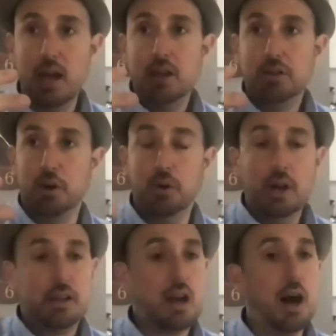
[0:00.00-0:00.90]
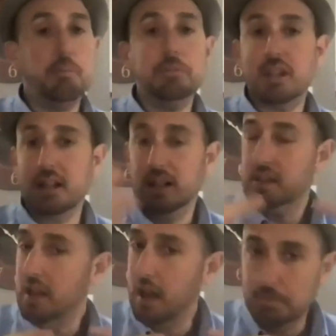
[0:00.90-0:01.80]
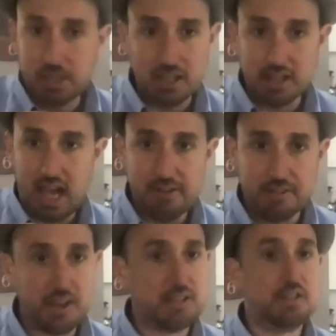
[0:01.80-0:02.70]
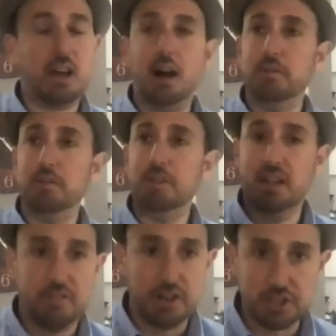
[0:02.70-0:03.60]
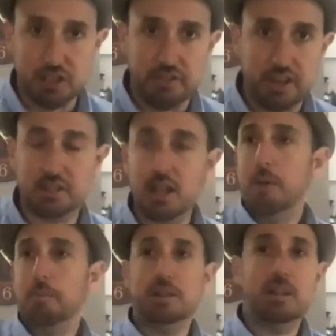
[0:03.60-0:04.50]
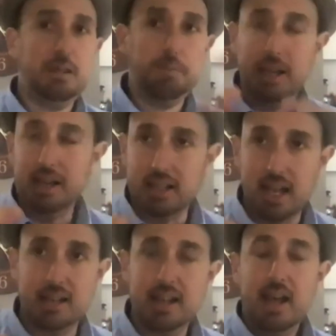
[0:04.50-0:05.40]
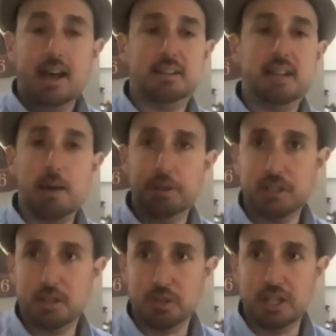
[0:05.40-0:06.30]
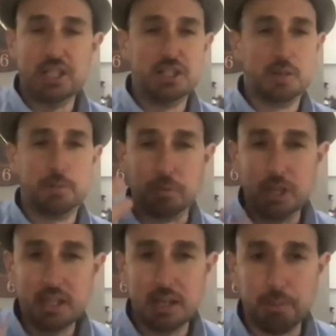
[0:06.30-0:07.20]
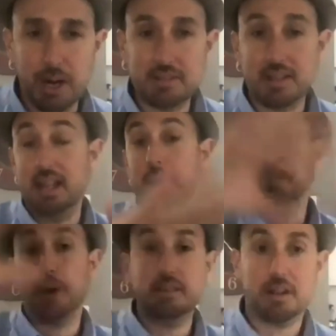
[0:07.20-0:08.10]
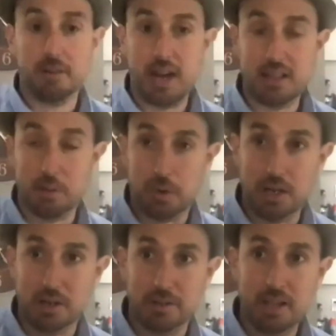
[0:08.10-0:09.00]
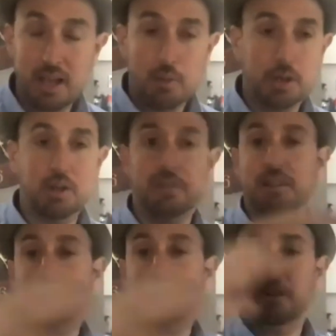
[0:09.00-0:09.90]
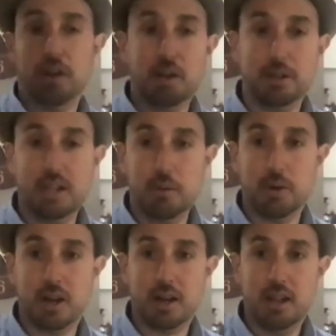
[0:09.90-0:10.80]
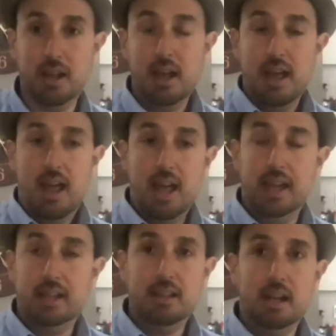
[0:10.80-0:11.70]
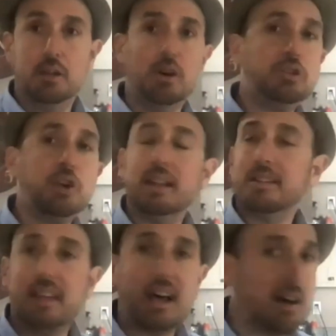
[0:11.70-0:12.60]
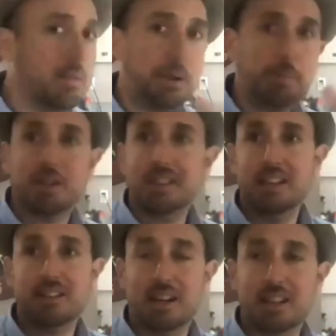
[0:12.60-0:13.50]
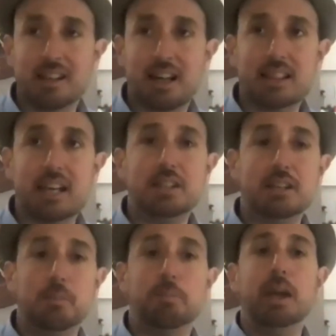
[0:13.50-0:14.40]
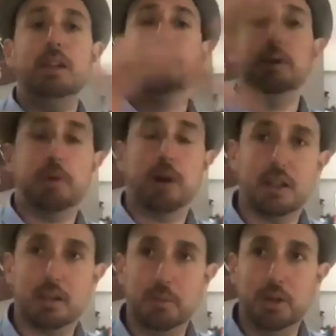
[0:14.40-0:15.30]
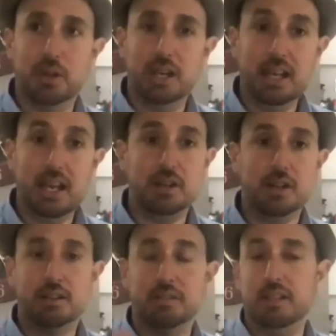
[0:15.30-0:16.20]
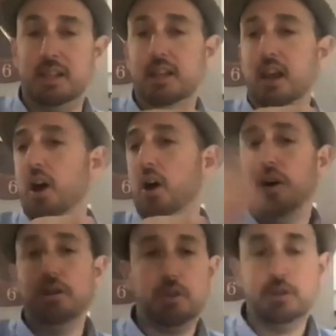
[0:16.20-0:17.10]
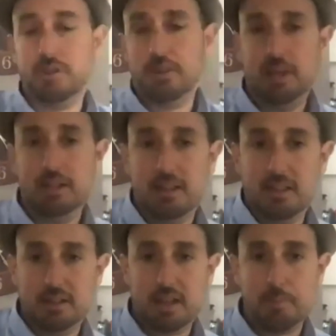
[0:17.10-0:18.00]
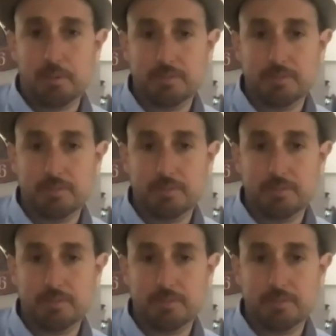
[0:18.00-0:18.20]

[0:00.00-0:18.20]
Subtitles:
So come to the live events, come to the virtual events, participate online, establish those relationships, but really embrace it around the world, where you have this incredible network. And don't try to sell people things or anything like that. Just embrace being part of the community, and you're going to see all sorts of amazing things happen.